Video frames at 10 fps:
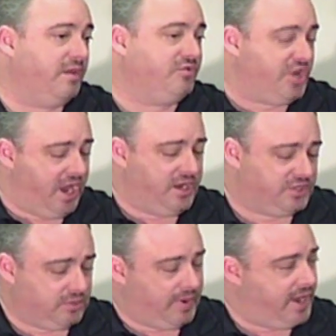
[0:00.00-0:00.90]
They've
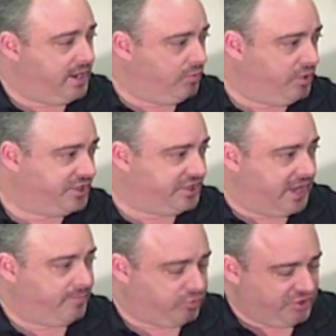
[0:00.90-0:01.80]
changed the way in which they